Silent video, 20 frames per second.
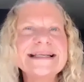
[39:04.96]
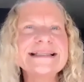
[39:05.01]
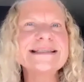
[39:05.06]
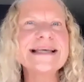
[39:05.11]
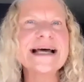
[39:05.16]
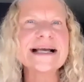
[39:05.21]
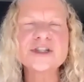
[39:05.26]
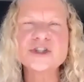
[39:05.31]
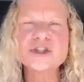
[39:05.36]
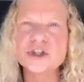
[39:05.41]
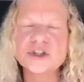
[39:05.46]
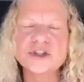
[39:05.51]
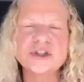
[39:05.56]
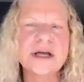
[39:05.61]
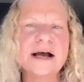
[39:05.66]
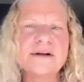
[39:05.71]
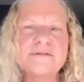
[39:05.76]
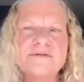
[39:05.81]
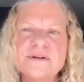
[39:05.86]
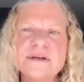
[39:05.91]
that's just
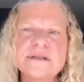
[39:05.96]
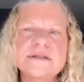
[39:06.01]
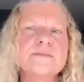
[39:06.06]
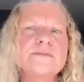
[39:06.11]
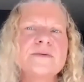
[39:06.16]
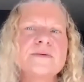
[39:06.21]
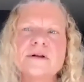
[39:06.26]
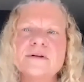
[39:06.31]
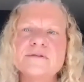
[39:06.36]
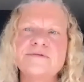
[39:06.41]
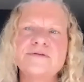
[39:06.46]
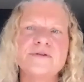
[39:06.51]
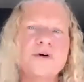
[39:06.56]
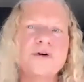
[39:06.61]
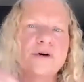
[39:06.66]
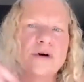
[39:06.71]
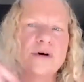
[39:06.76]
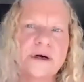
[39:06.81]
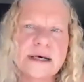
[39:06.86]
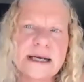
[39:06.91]
not feasible
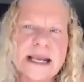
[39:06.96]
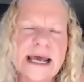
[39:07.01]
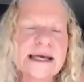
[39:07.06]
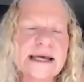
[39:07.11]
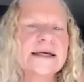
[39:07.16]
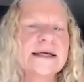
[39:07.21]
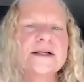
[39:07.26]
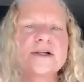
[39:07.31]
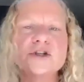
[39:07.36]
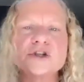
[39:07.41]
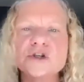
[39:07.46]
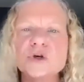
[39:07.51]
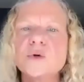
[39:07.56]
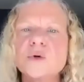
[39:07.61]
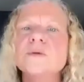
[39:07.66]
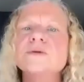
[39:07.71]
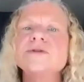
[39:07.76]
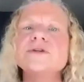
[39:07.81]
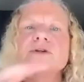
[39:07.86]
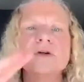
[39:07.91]
for neck and
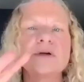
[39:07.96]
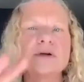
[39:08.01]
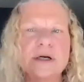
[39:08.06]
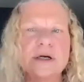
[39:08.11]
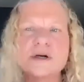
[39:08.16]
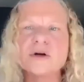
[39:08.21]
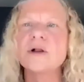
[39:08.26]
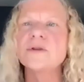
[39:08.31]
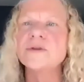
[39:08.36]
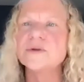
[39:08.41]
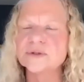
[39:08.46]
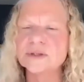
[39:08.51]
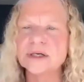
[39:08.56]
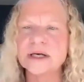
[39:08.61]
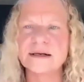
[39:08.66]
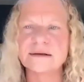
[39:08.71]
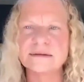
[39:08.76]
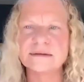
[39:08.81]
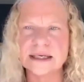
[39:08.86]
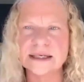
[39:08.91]
shoulder and all those
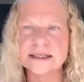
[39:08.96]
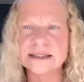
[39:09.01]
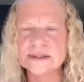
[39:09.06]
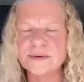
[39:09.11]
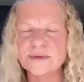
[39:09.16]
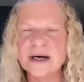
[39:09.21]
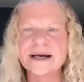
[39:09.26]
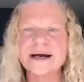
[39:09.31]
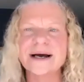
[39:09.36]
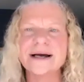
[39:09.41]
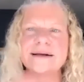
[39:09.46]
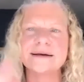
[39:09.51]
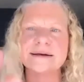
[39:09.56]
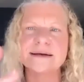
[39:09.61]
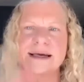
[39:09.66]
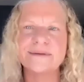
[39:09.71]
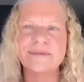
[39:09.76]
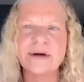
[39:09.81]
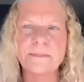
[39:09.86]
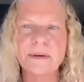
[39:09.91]
kind of things. So I kind of
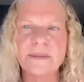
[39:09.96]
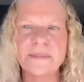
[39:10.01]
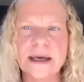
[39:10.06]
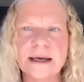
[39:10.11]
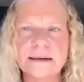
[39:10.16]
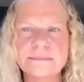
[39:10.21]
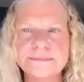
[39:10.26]
gave up on that.